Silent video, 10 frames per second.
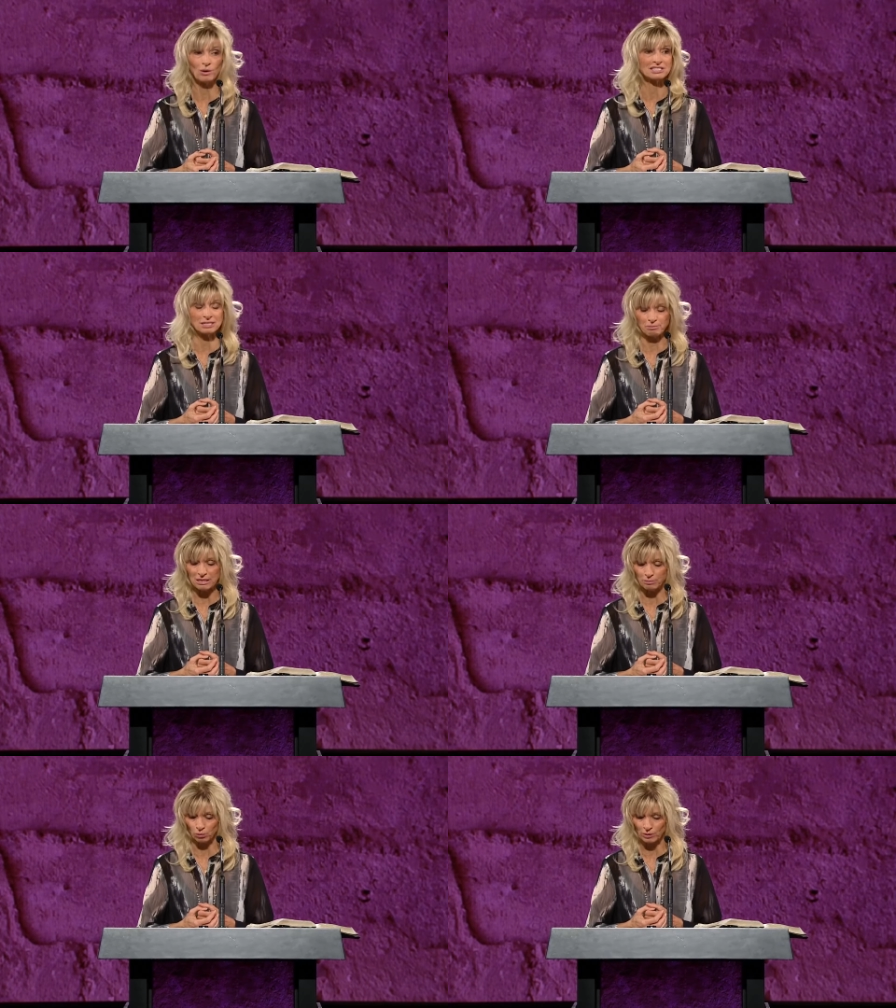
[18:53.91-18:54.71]
As the
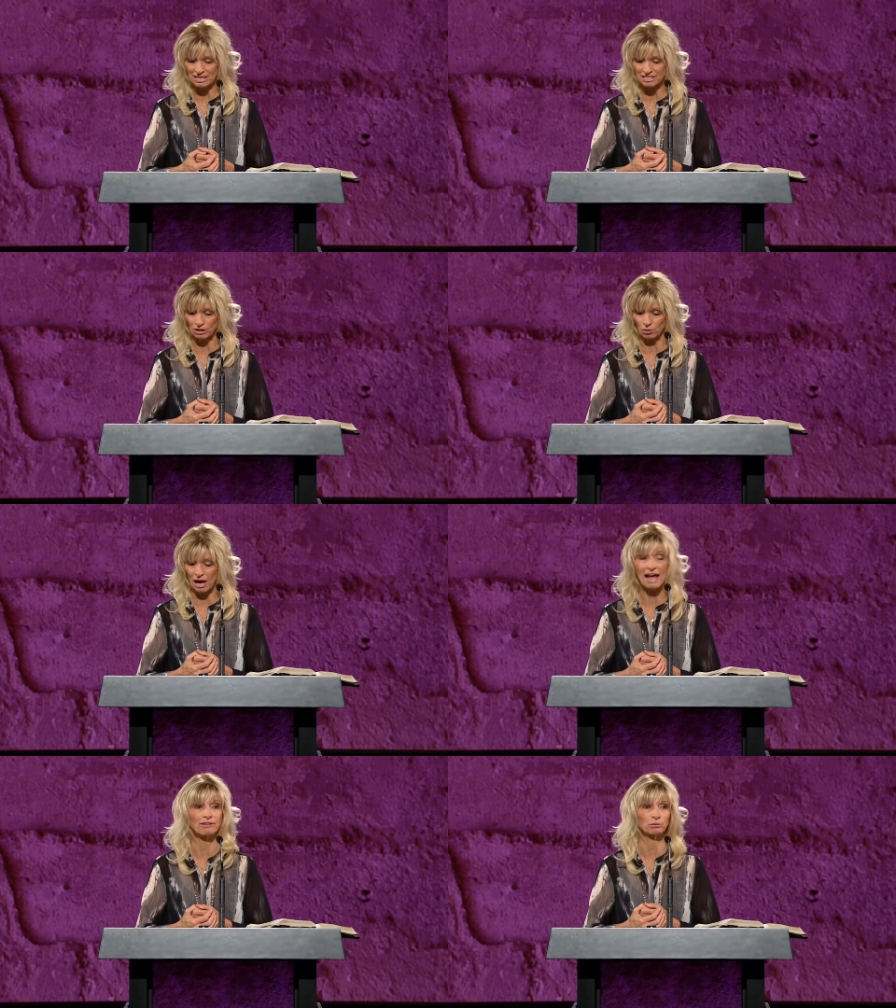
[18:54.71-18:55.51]
people raised a
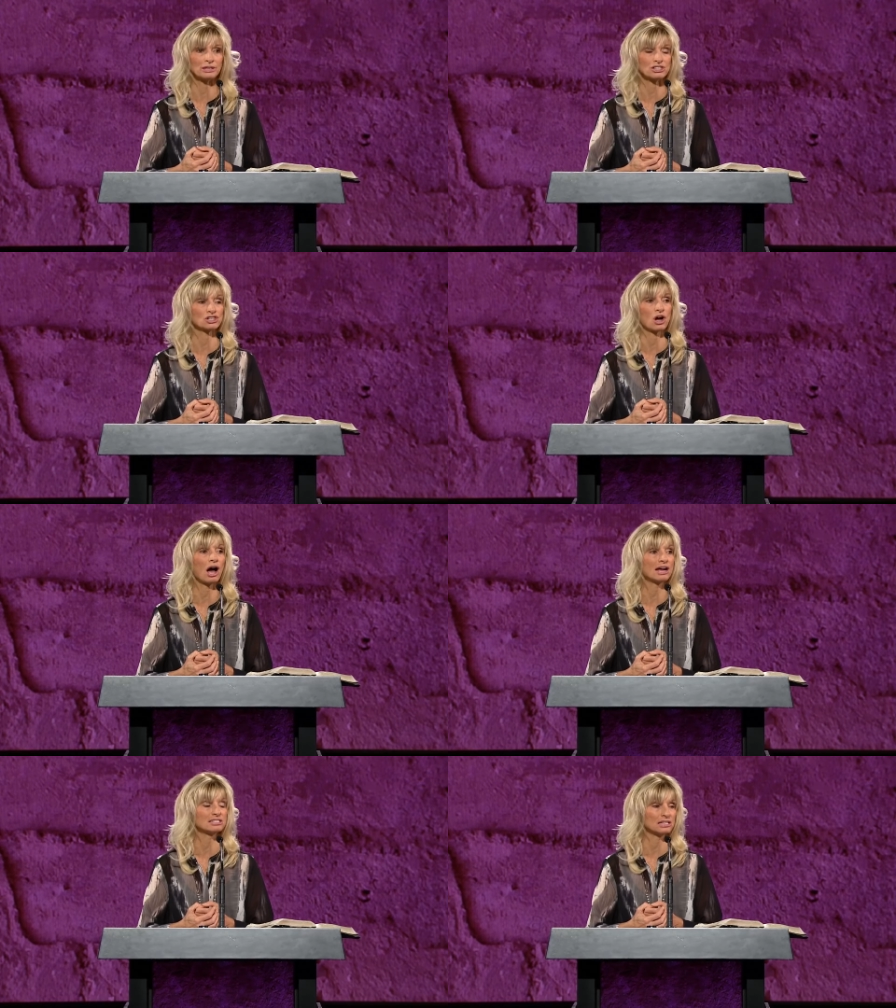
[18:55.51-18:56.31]
cry that reached
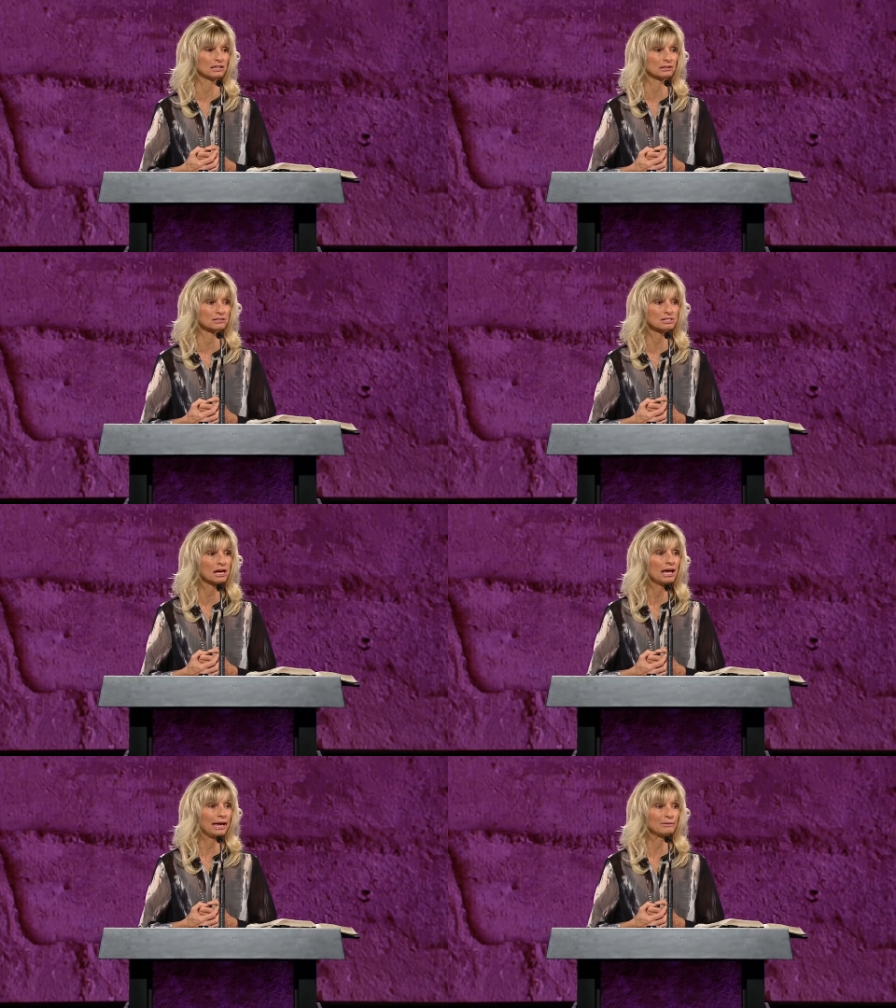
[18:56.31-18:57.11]
God's ears,
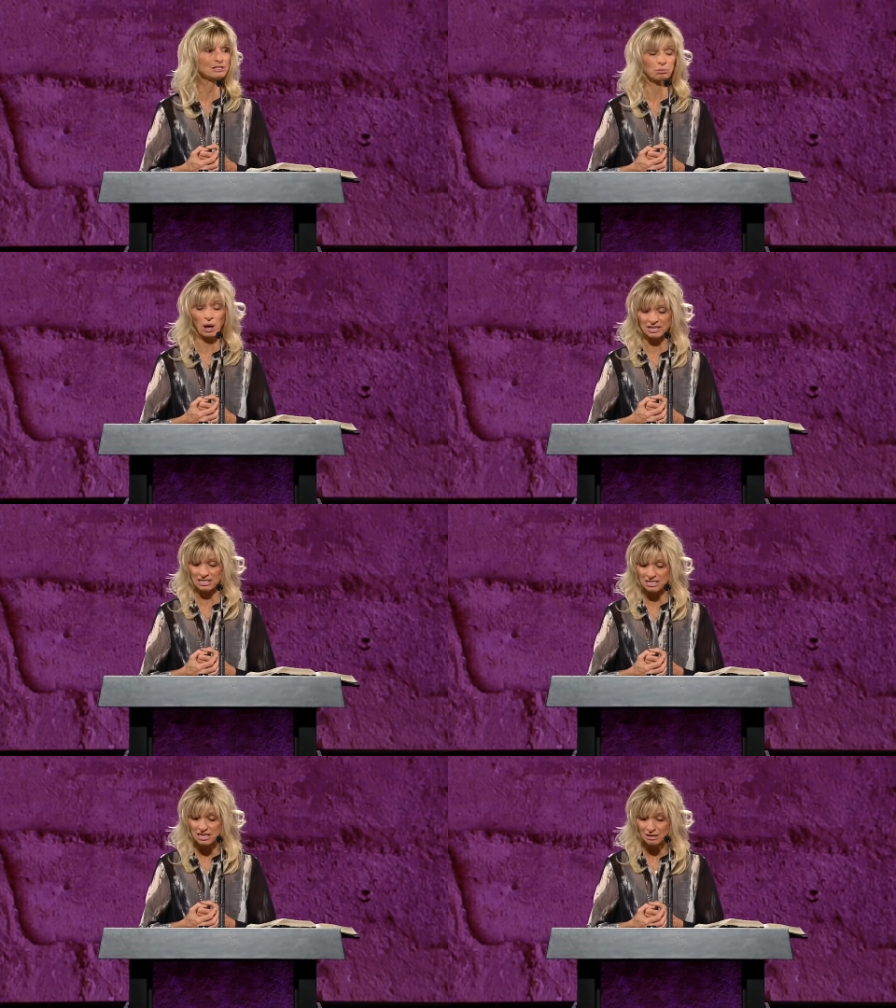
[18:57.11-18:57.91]
it was brought to
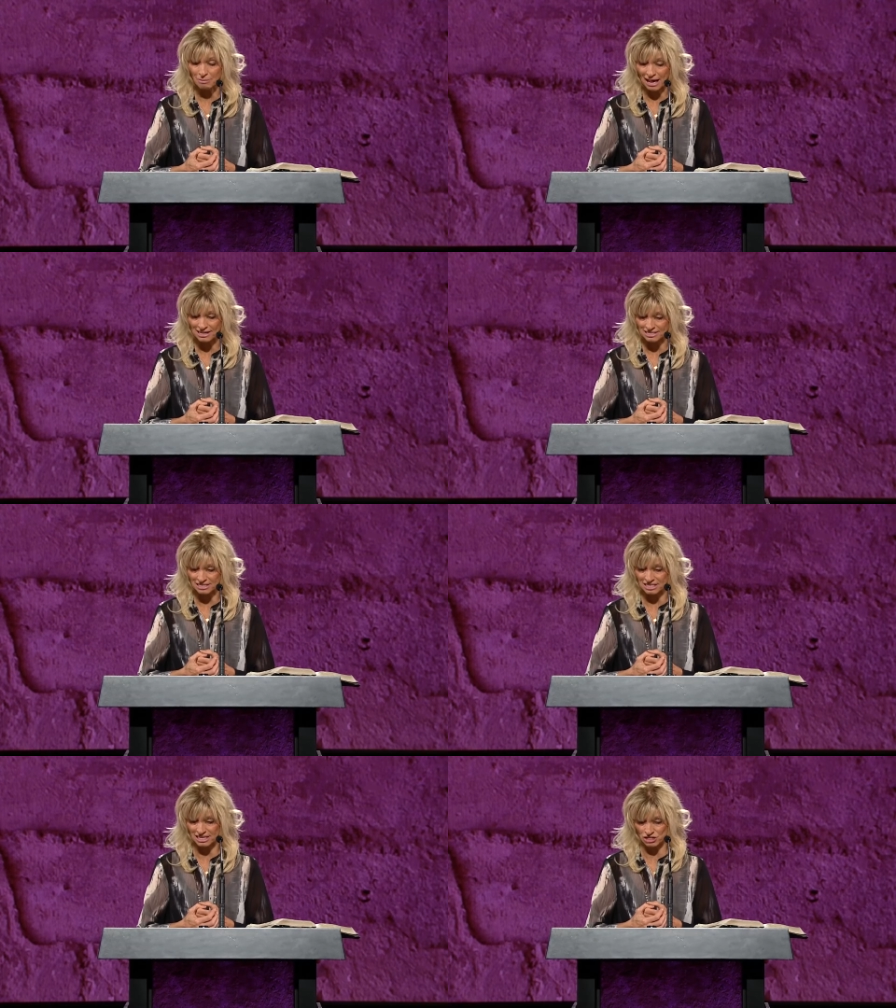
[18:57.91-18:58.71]
Nehemiah's
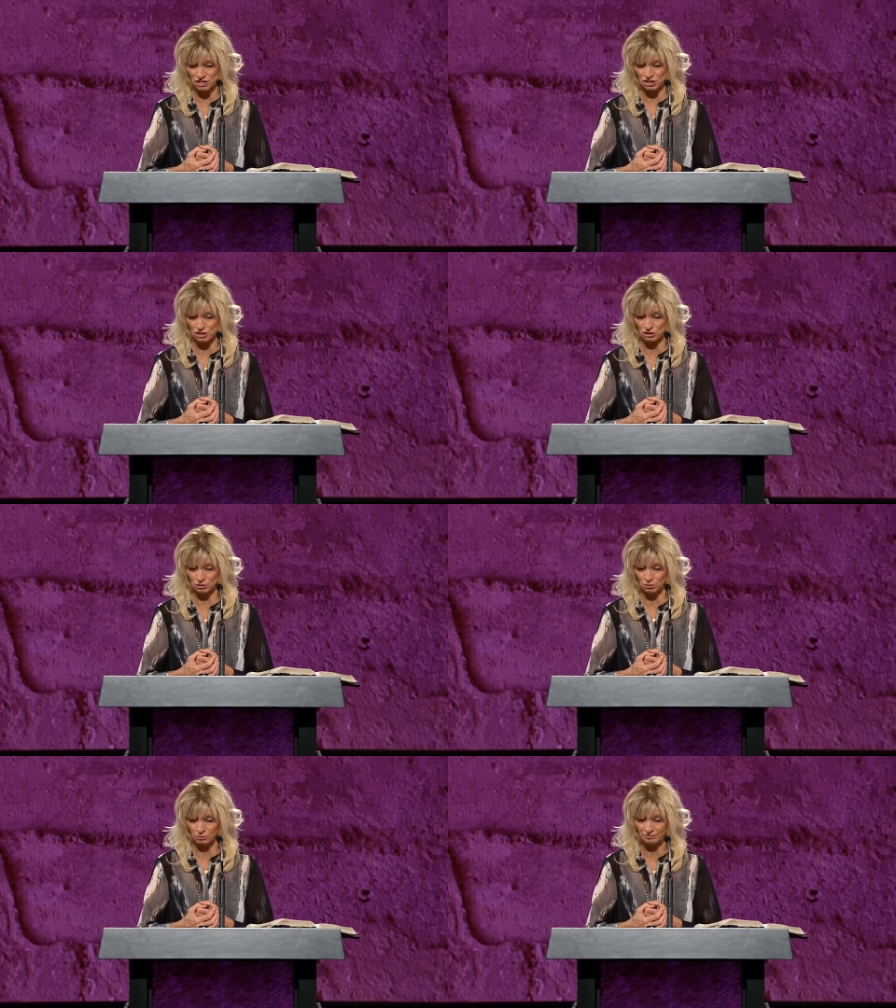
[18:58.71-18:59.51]
attention,
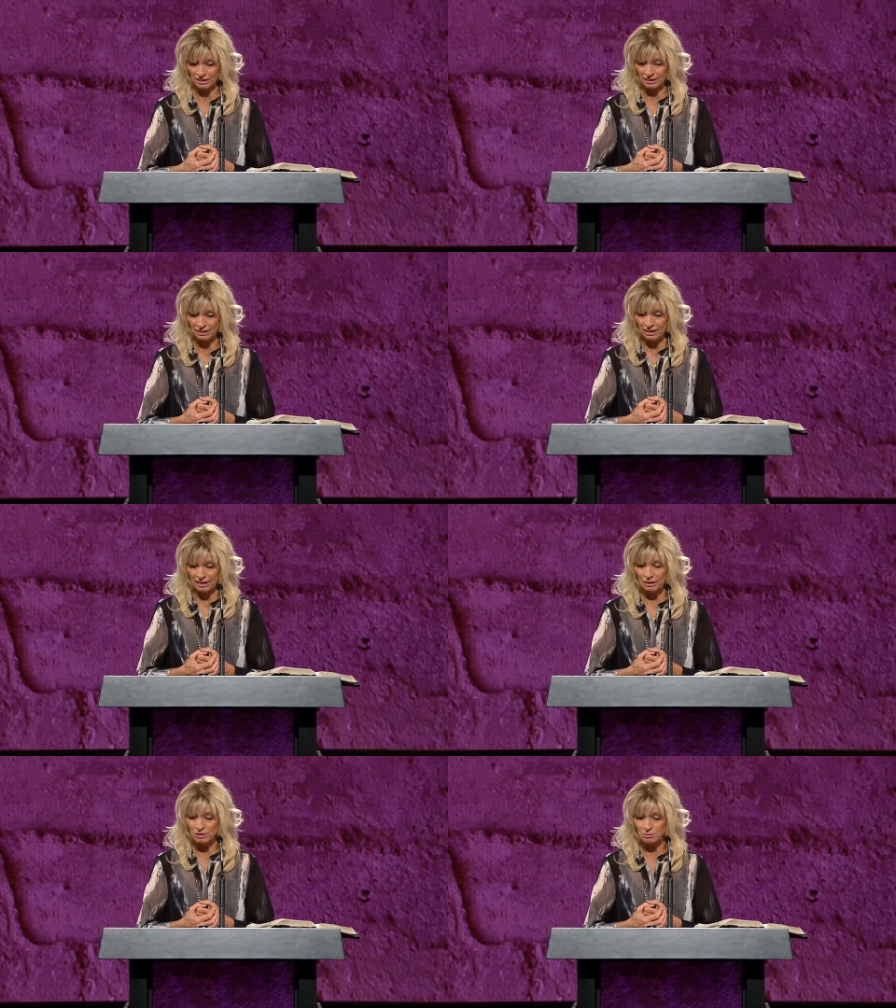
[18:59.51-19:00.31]
too.
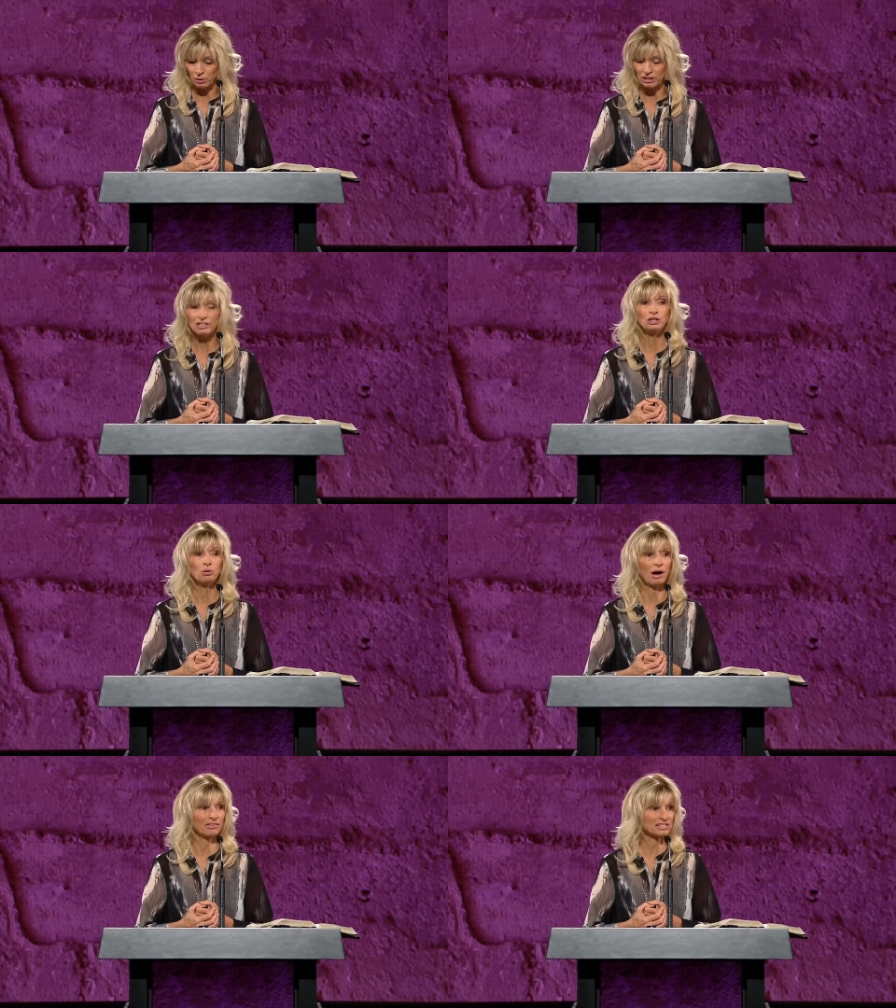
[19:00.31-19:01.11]
He was pretty new on the